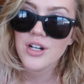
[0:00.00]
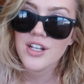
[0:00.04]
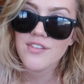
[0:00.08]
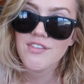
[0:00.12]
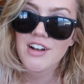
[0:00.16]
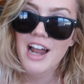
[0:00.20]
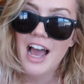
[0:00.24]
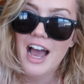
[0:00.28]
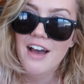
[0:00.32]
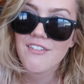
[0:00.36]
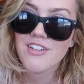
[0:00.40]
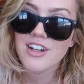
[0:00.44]
I don't
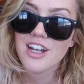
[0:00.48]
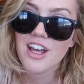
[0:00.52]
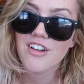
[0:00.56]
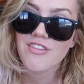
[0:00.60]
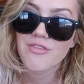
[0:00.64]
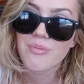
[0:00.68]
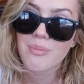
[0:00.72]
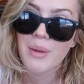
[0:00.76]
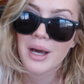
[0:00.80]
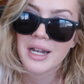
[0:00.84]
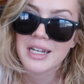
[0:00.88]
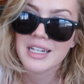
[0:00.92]
even have
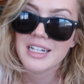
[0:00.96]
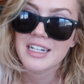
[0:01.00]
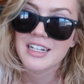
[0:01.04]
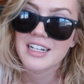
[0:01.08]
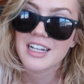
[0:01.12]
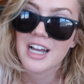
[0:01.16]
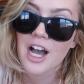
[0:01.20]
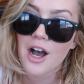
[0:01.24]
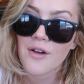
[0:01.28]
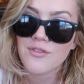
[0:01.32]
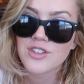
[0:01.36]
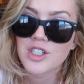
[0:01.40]
enough money to
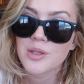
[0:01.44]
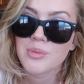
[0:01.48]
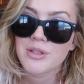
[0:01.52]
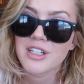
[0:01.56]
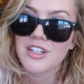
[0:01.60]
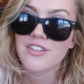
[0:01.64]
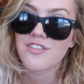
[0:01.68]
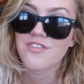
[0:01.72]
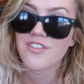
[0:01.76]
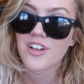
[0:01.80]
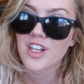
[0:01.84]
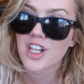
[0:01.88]

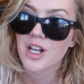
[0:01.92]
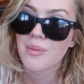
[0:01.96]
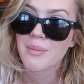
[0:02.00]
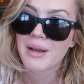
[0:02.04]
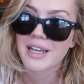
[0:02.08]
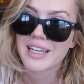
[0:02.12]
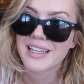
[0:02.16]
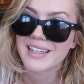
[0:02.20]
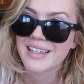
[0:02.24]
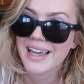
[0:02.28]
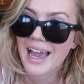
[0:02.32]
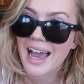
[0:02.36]
comfortably fill up
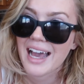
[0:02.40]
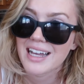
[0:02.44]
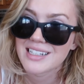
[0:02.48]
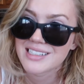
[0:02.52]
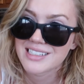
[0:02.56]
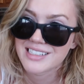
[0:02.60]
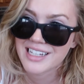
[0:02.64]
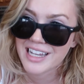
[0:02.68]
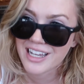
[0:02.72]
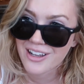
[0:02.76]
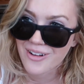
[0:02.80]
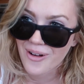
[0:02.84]
my
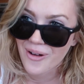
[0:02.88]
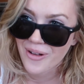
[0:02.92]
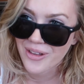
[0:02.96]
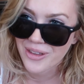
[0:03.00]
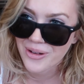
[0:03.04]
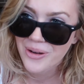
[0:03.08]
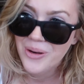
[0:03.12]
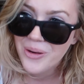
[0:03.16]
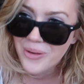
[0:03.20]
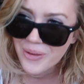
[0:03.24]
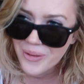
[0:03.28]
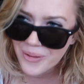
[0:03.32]
gas tank all
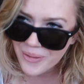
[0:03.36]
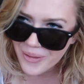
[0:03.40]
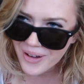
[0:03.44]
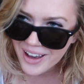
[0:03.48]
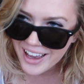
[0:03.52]
the